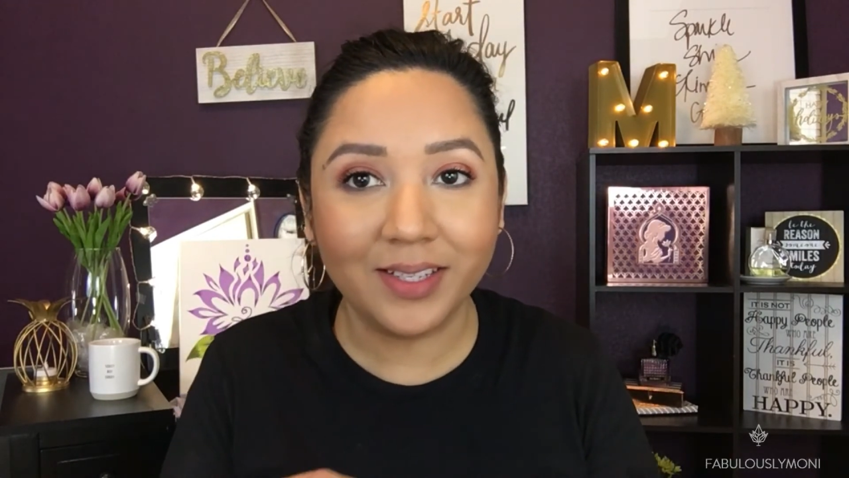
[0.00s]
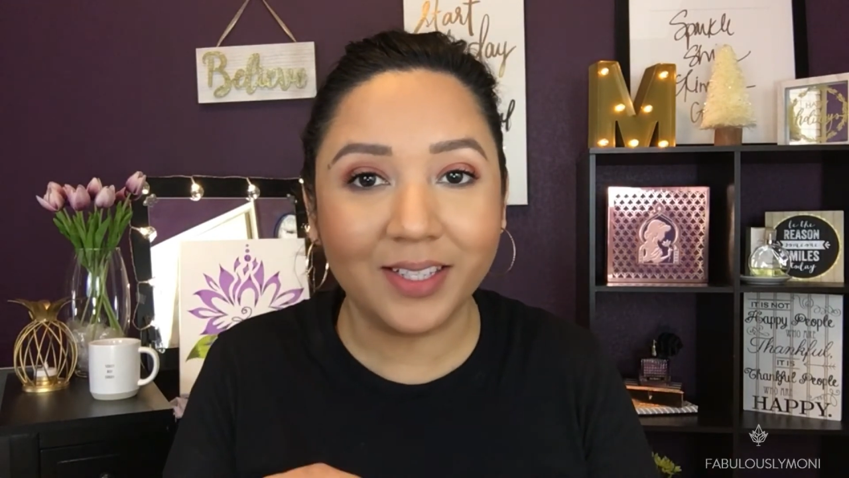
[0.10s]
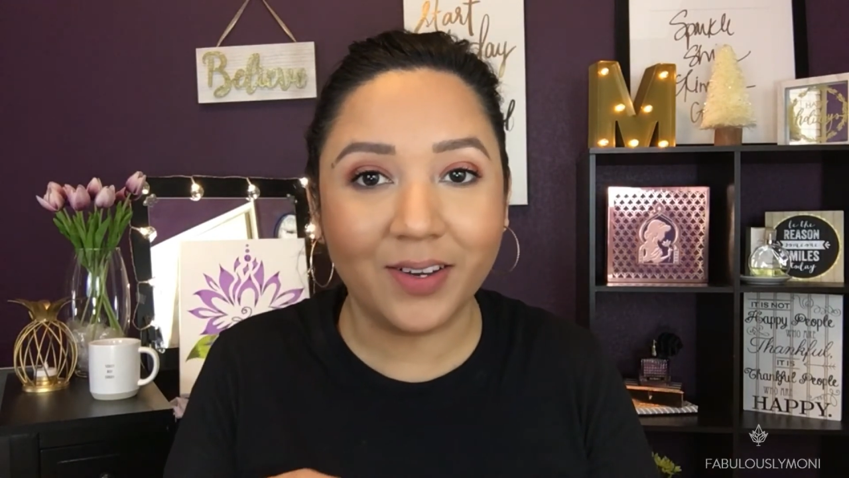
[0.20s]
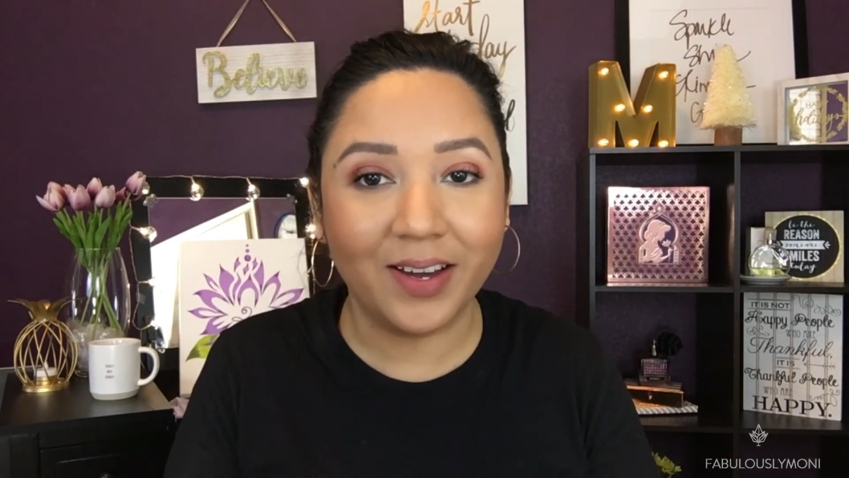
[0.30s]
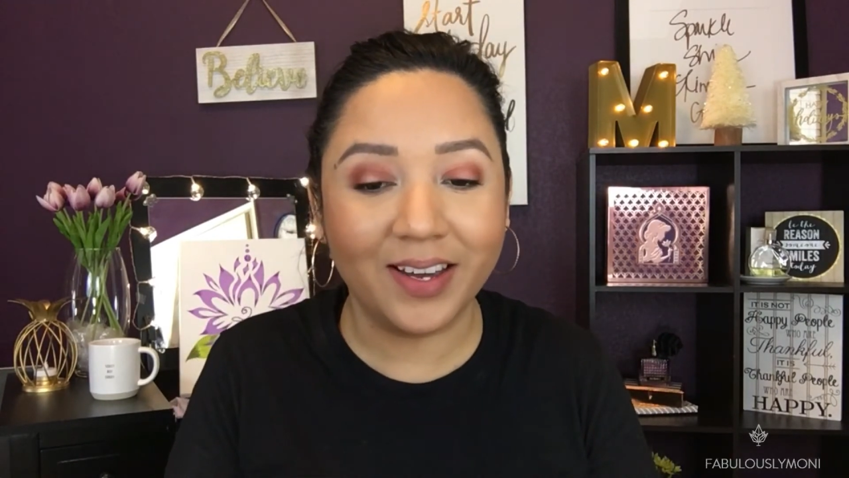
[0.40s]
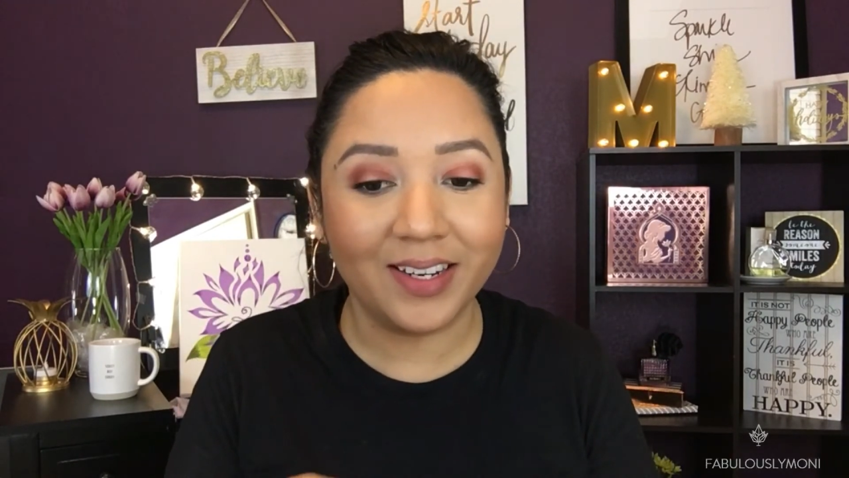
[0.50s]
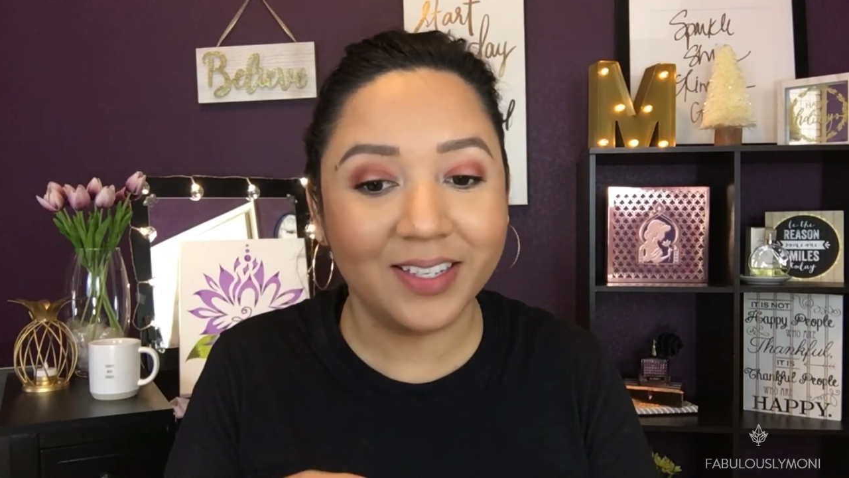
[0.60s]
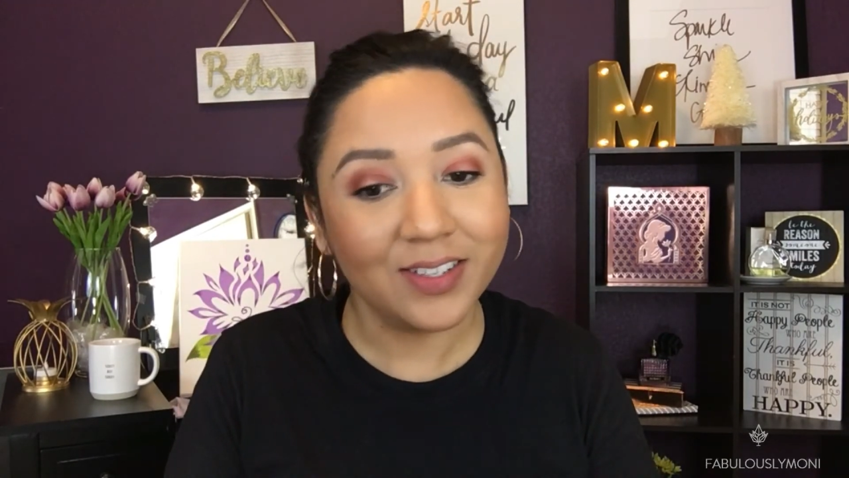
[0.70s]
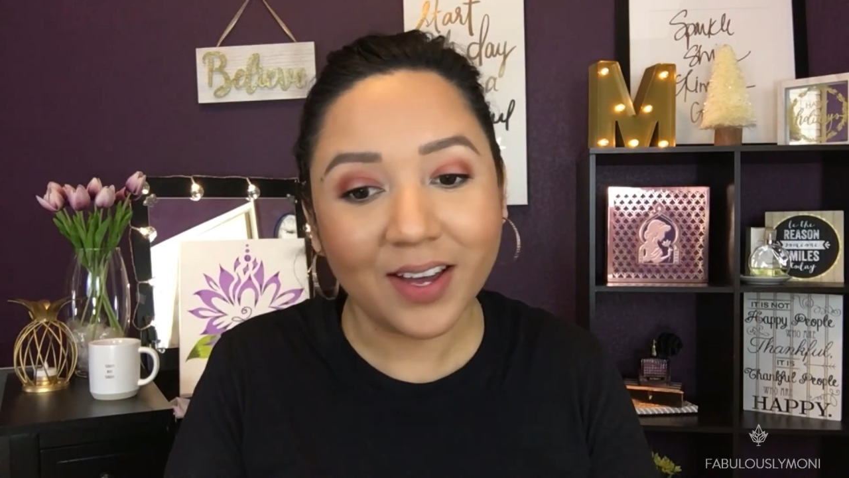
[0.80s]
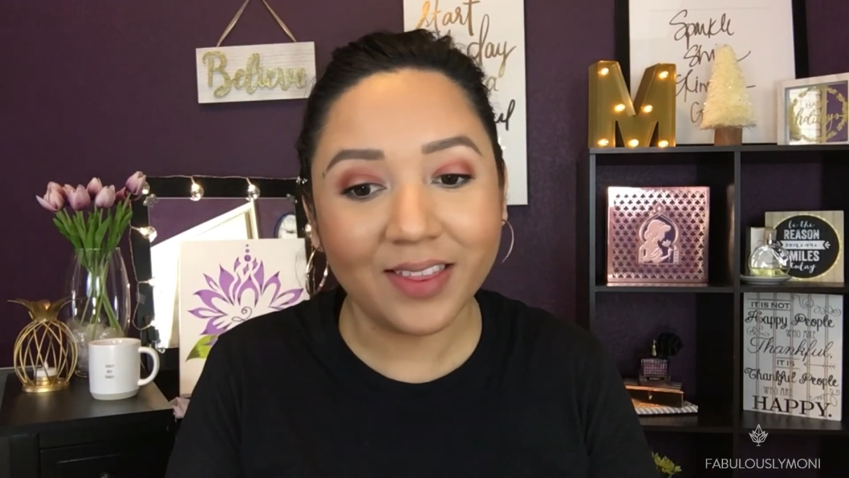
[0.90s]
let's go ahead
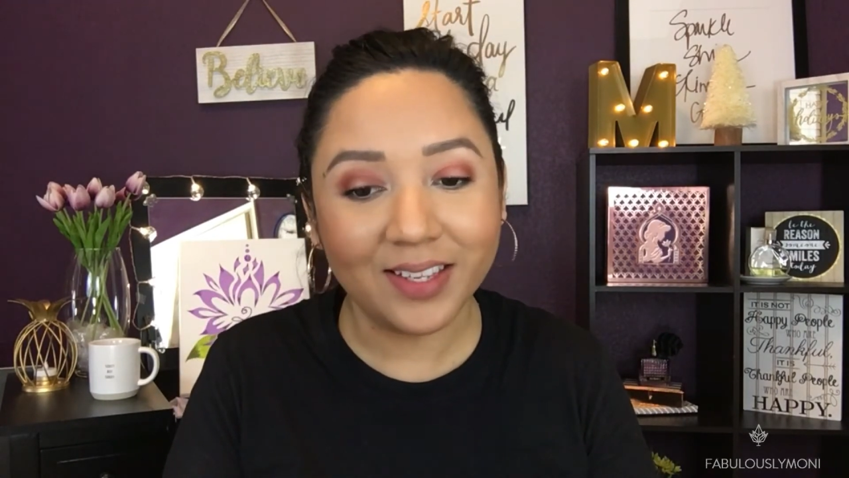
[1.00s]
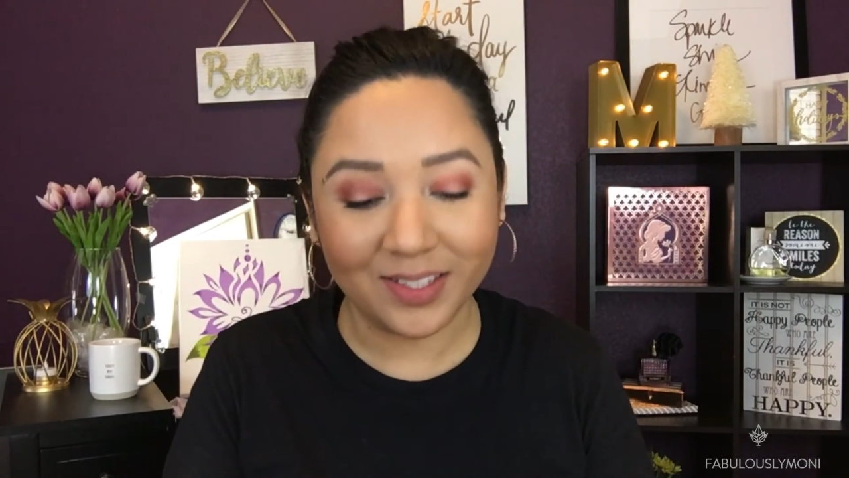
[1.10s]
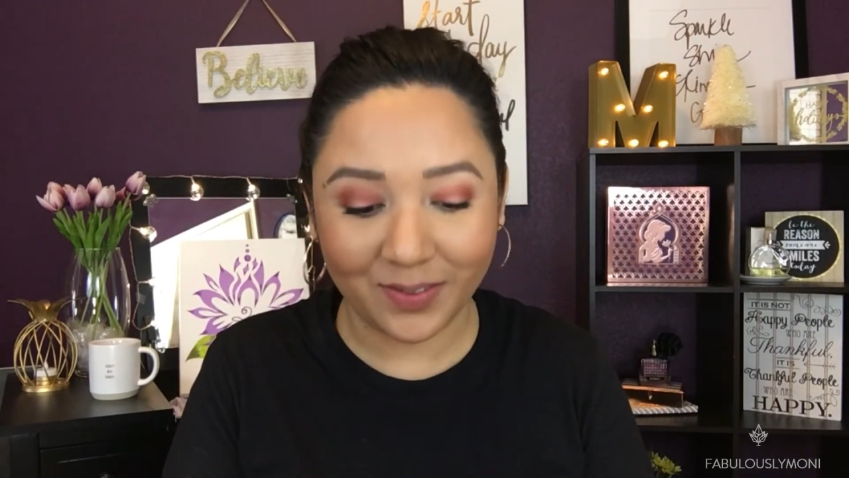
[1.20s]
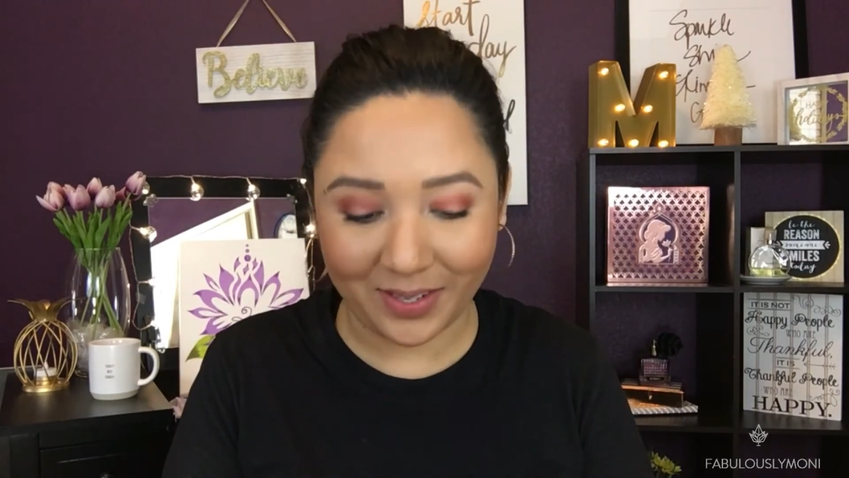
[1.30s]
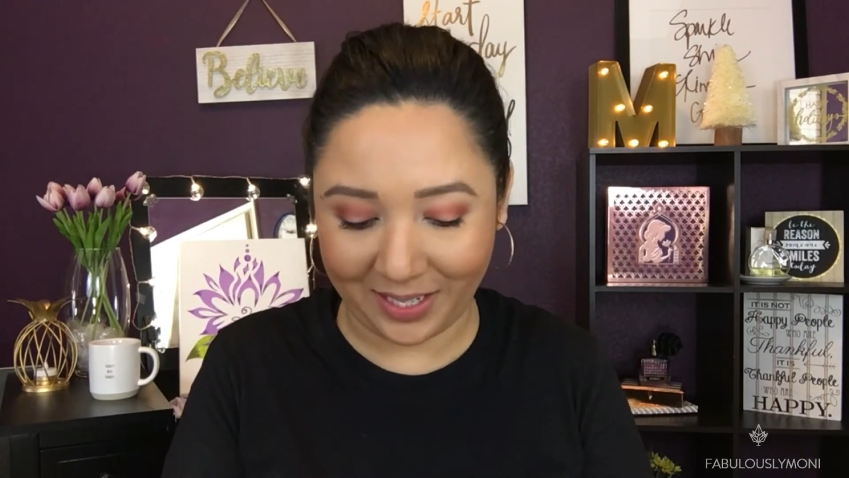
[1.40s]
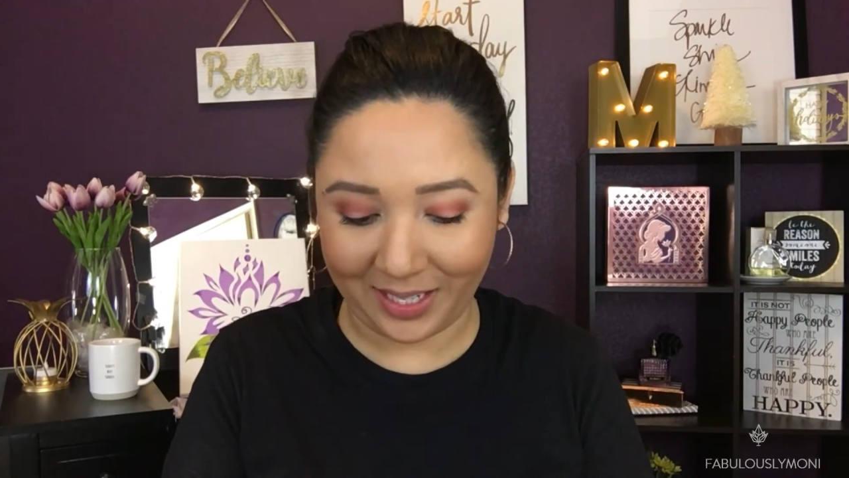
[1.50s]
and try this one,